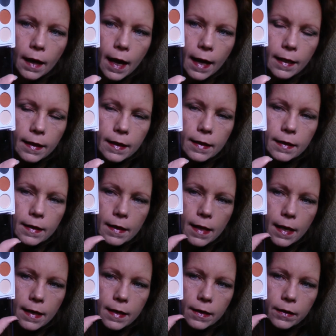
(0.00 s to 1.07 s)
I think
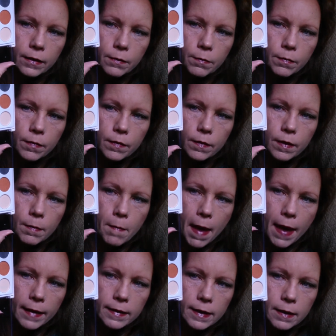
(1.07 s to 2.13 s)
the
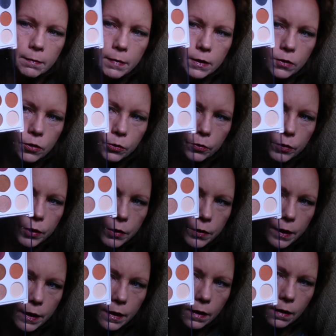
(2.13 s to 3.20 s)
mattes could be dual
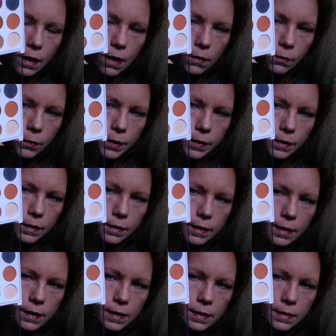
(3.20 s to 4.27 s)
duty along with
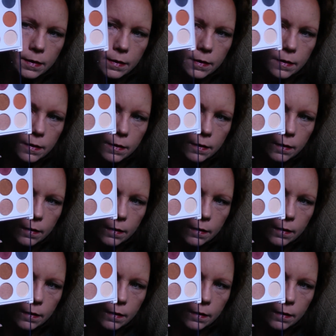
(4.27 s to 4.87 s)
these